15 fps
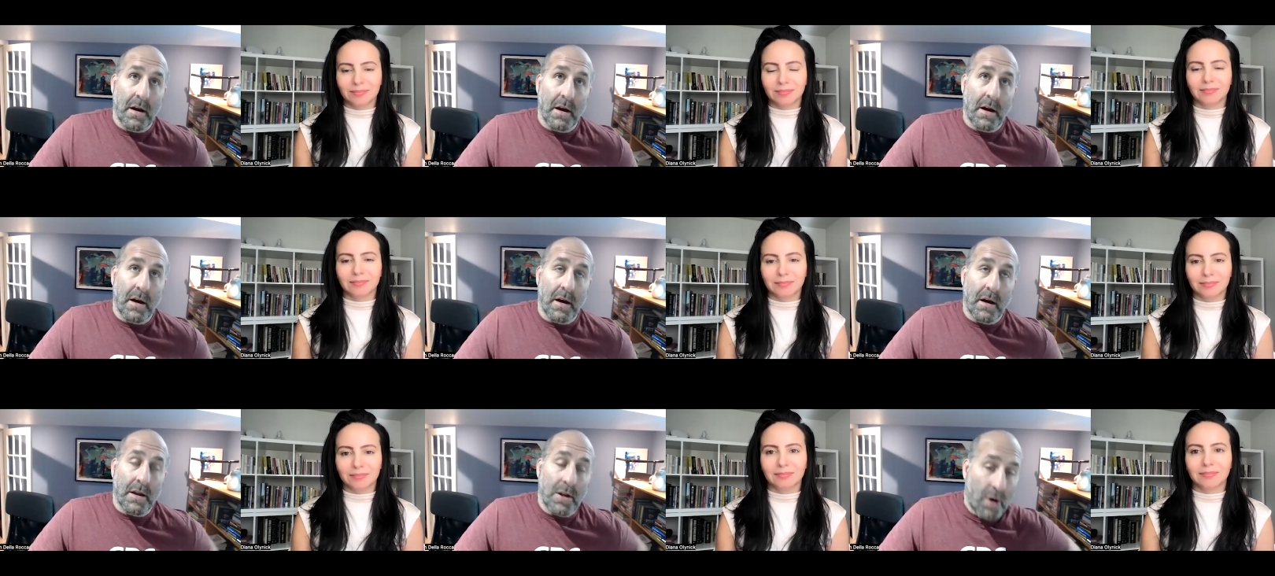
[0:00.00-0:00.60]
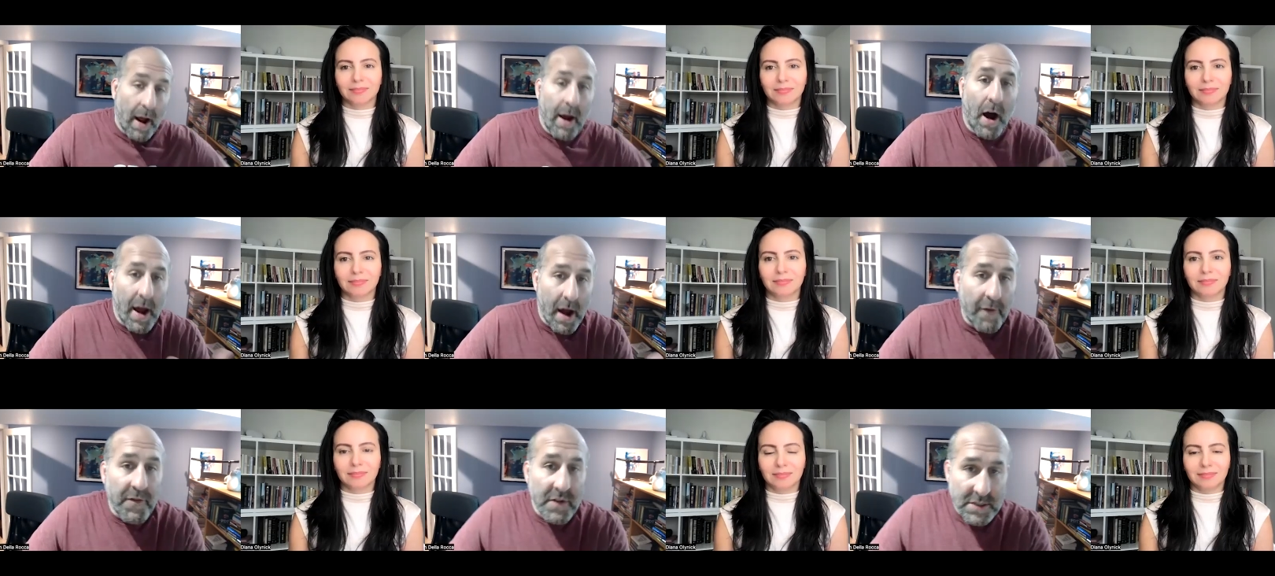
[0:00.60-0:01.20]
Speaker 1: uh, you know, I,
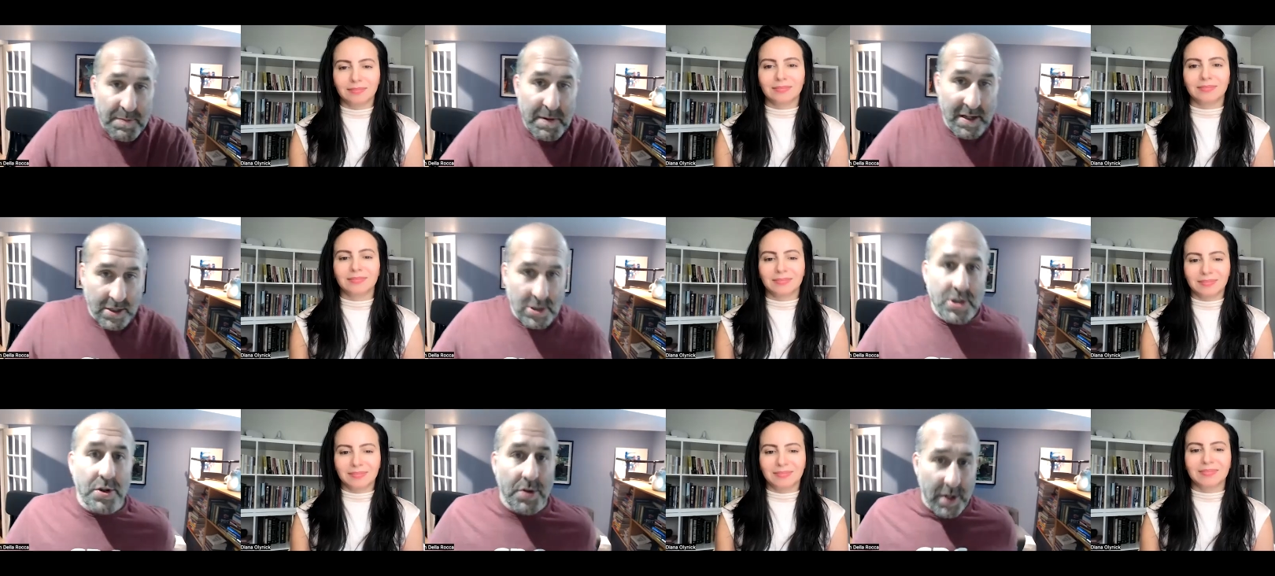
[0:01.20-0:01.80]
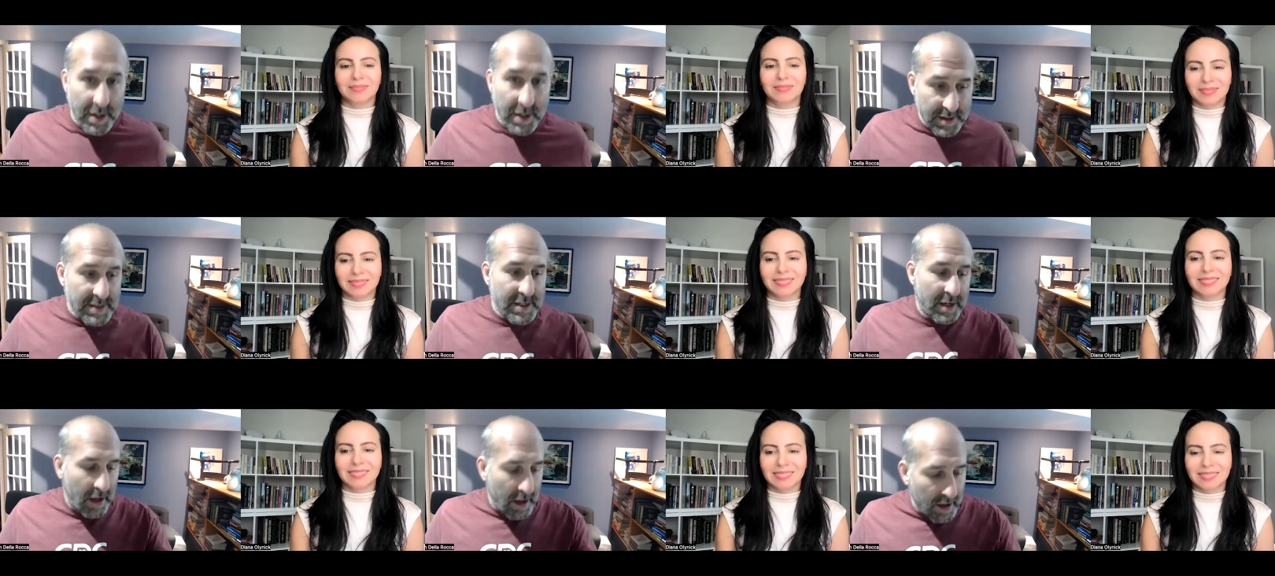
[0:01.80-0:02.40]
I, often speak to students,
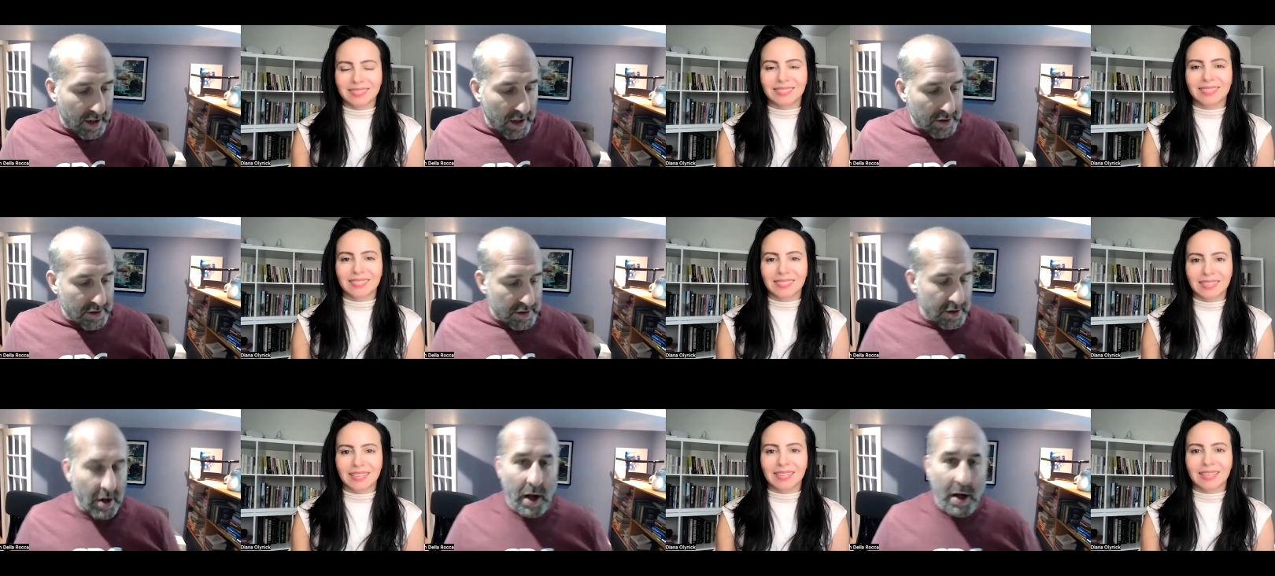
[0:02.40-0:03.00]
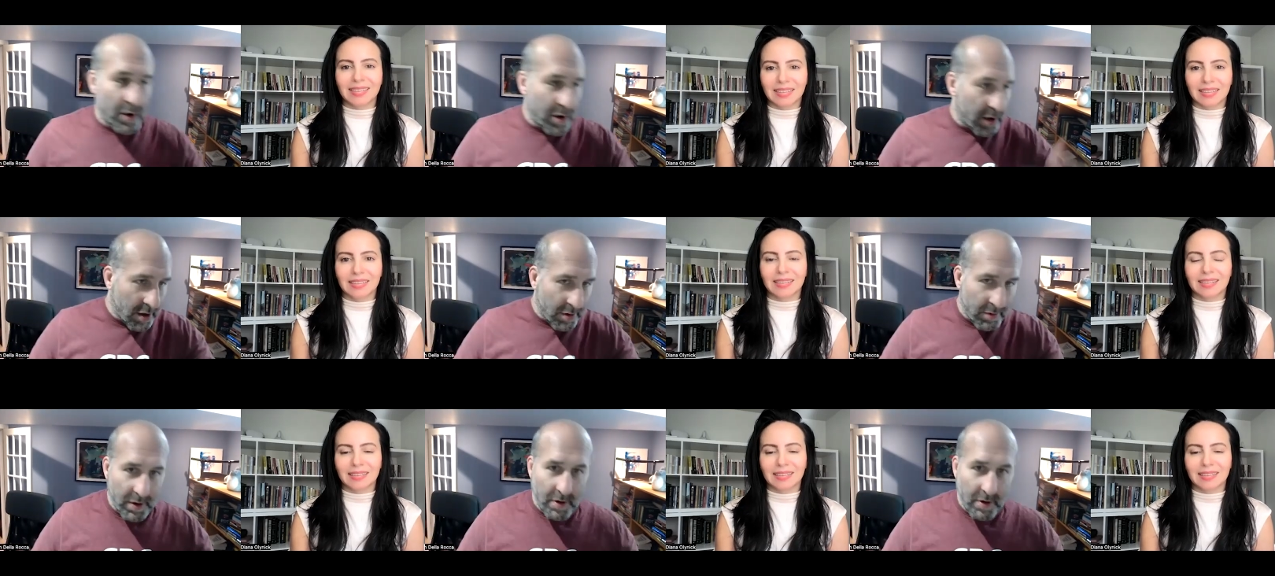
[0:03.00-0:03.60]
and I'll and I'll you know I'll go to
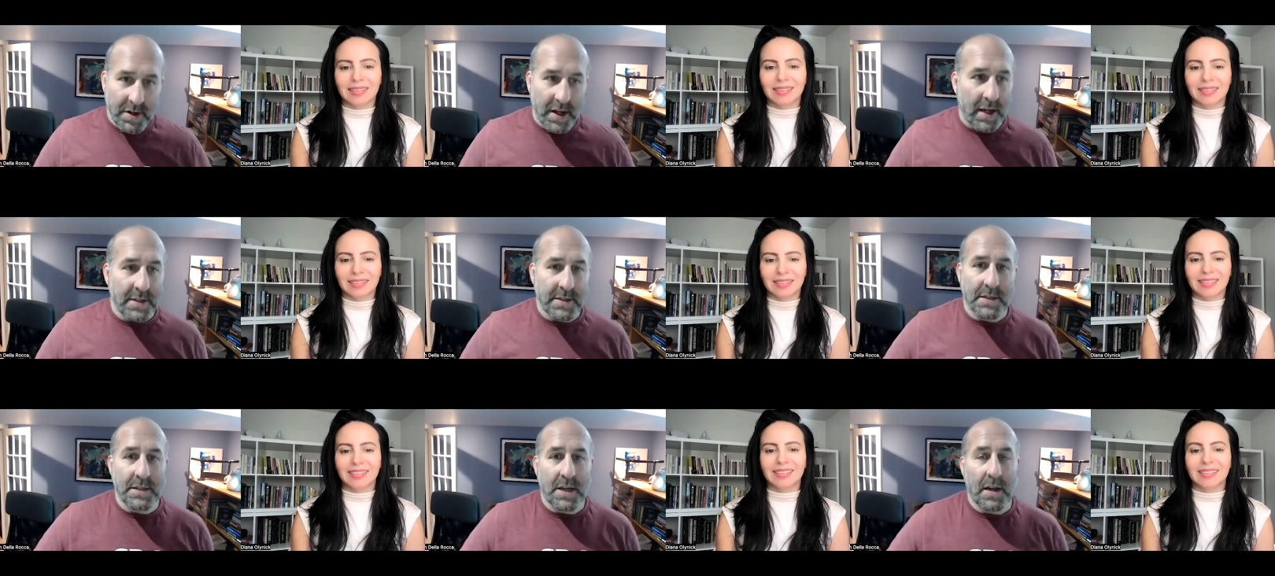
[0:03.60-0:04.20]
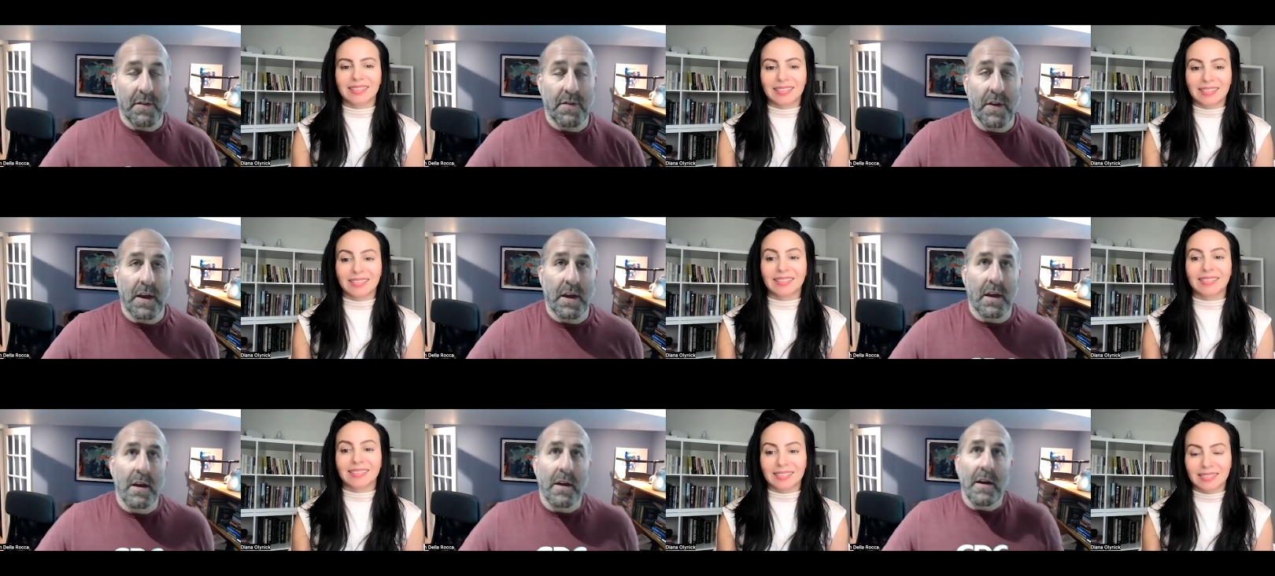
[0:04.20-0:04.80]
career days, this kind of
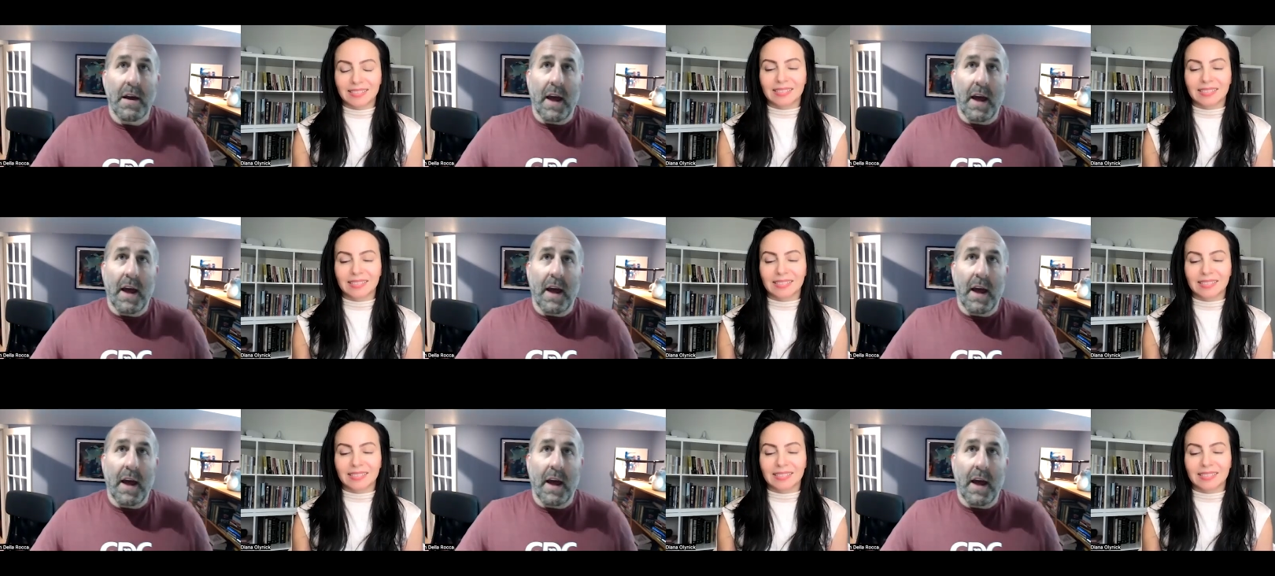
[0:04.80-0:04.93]
thing,